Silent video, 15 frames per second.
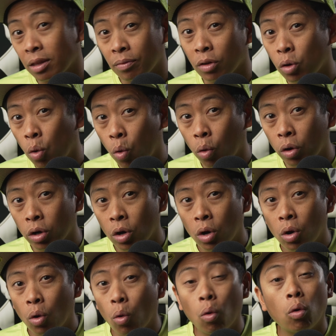of the court
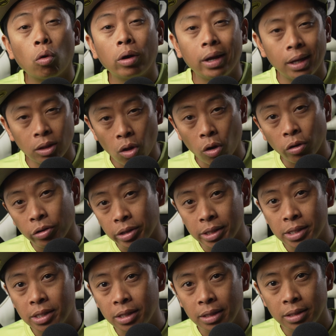or a longer
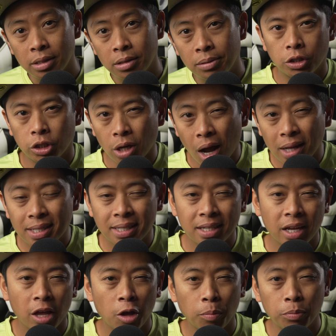distance. Shots
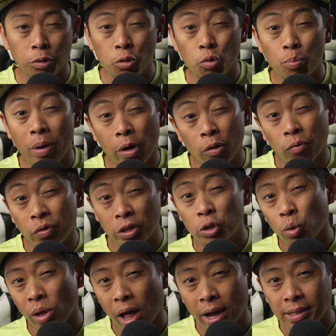to help you better
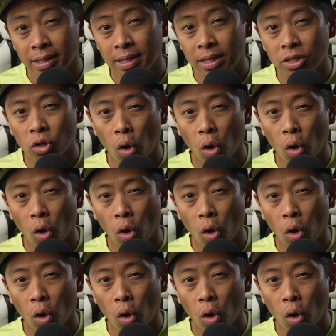visualize this